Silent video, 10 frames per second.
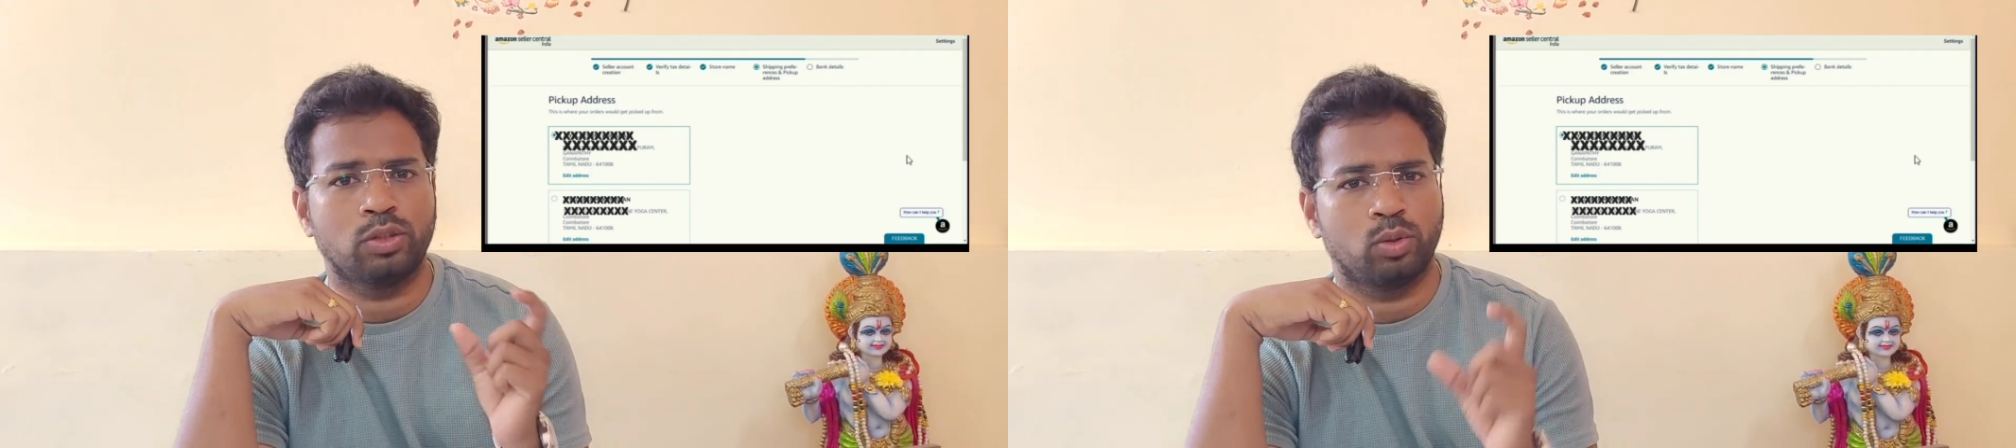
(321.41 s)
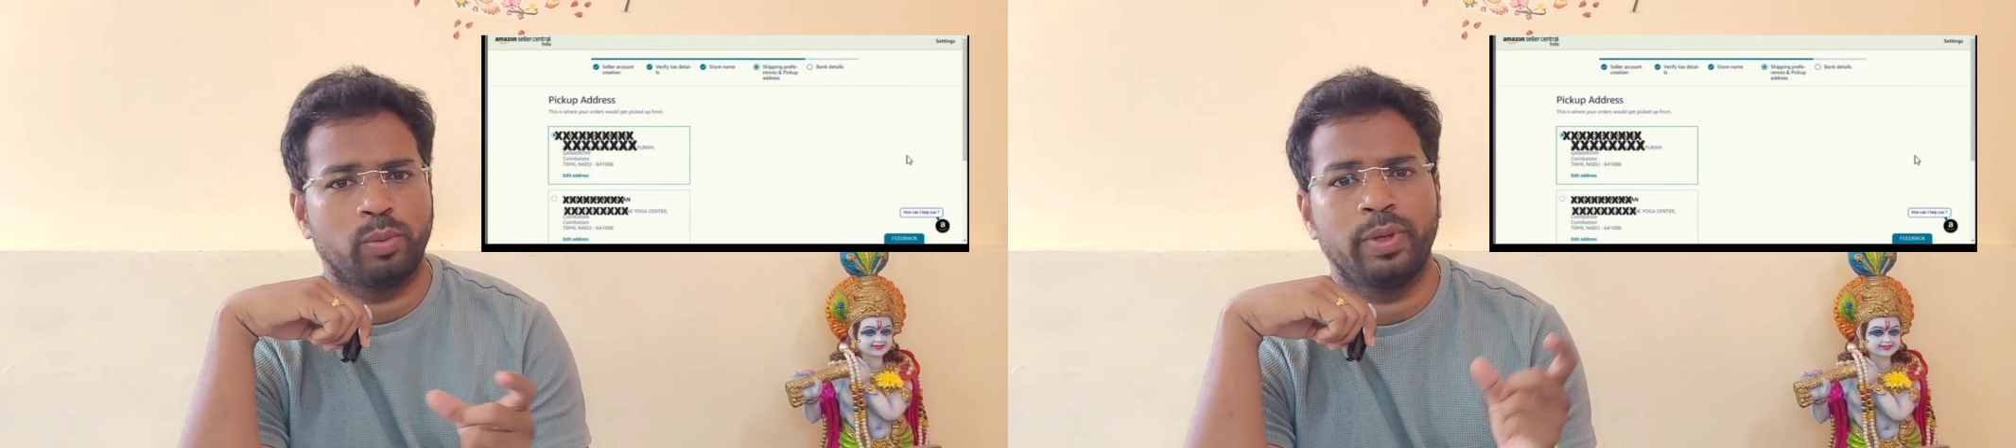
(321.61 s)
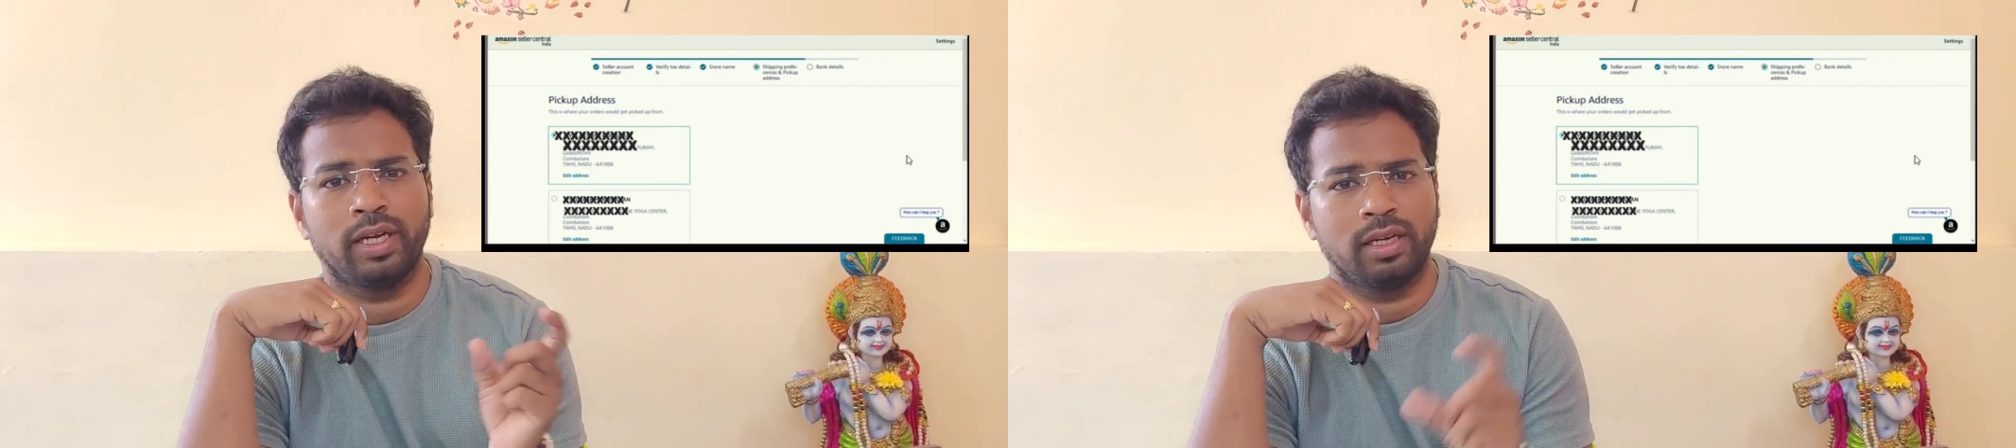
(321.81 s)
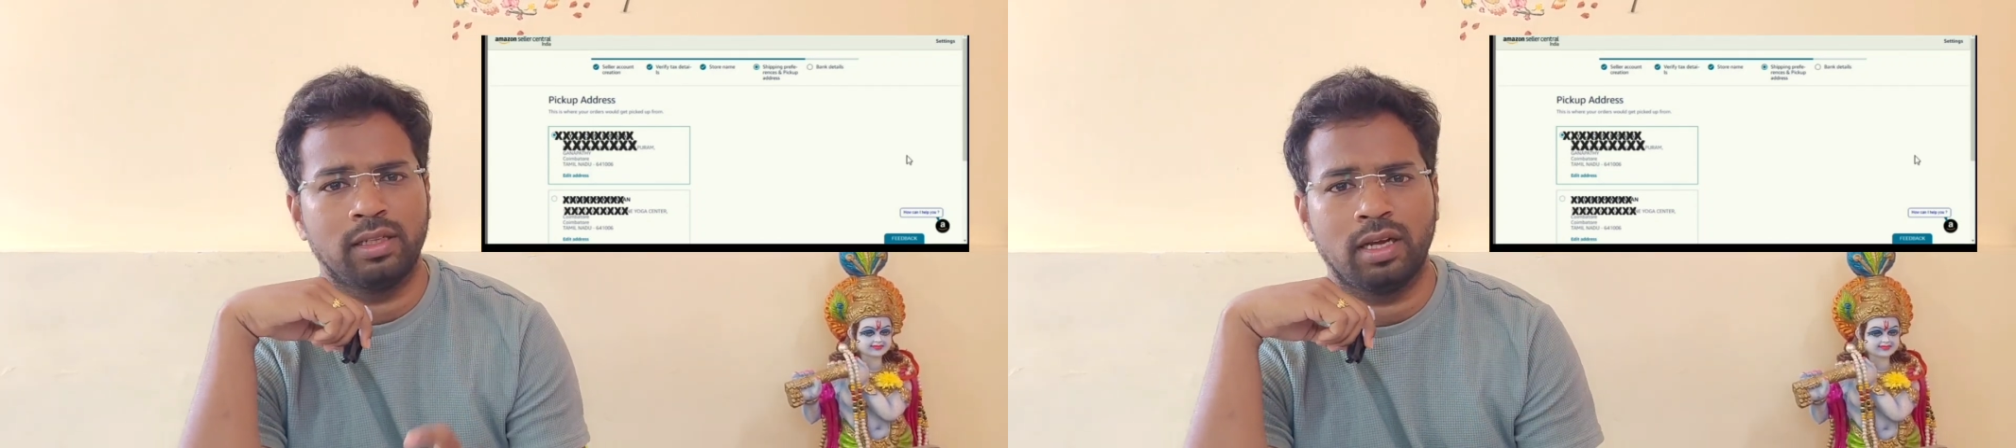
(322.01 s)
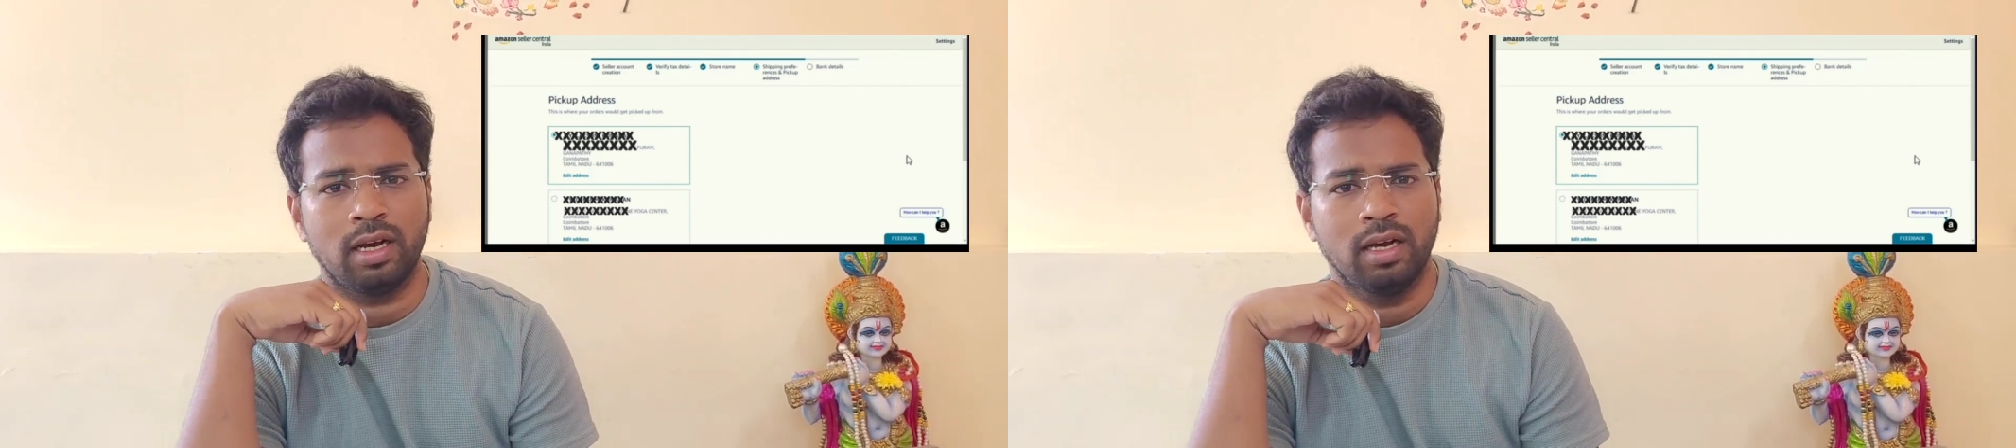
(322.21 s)
should be in
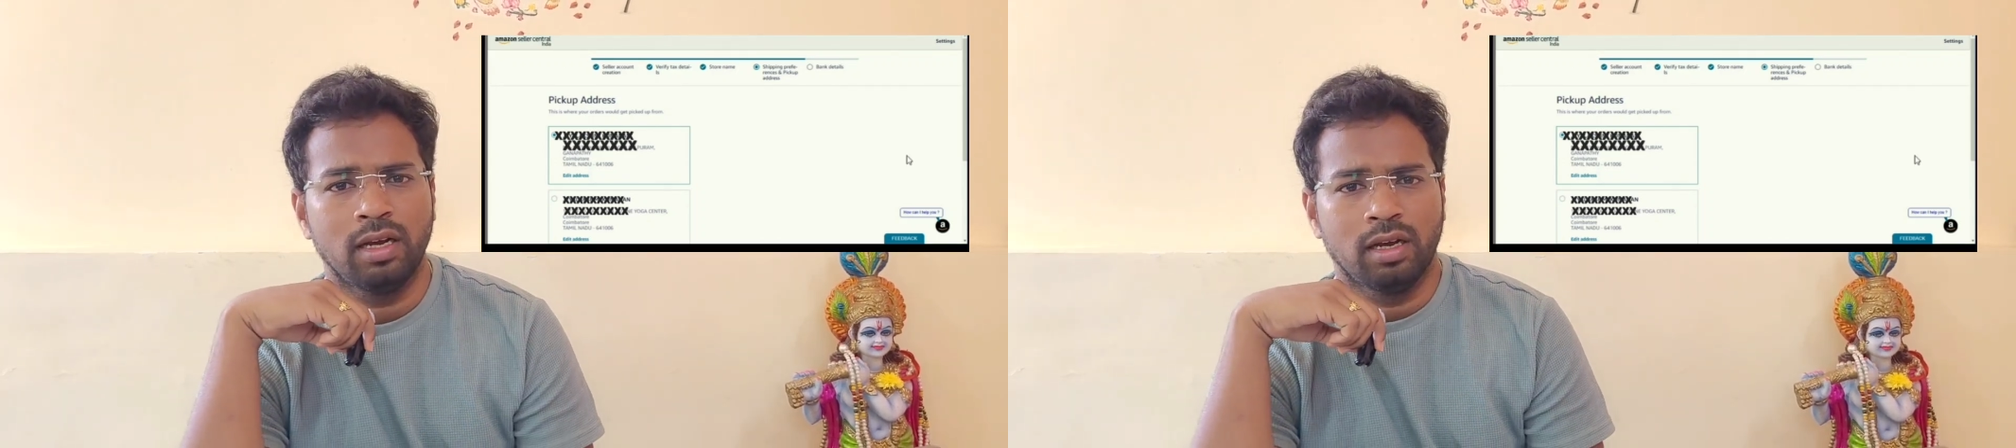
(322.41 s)
the